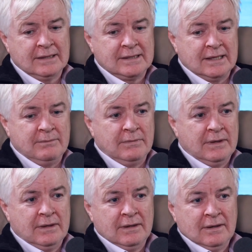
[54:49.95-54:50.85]
now. when you, these
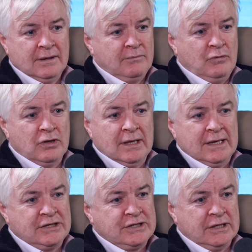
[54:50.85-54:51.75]
people
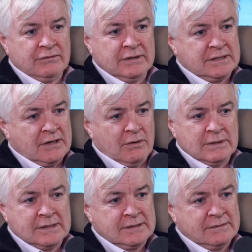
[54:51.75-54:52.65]
mutilating who, children is
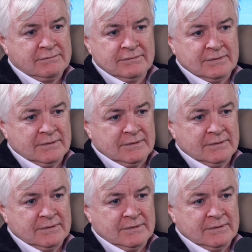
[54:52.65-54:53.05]
always,